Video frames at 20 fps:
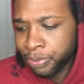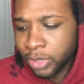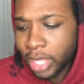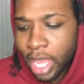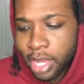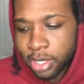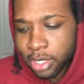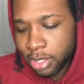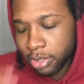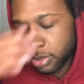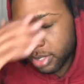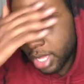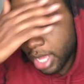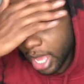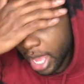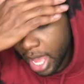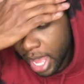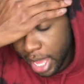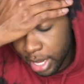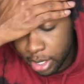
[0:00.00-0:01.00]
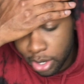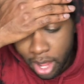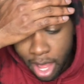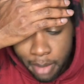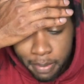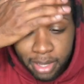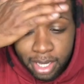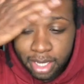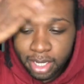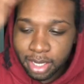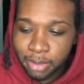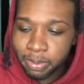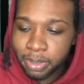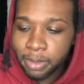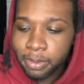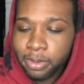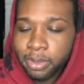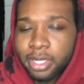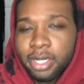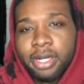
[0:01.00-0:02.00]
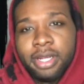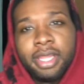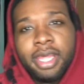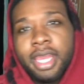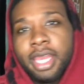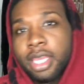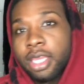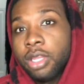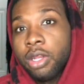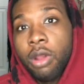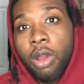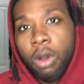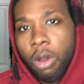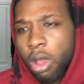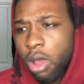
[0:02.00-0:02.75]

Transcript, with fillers: I don't know, I may get people that are like, you know,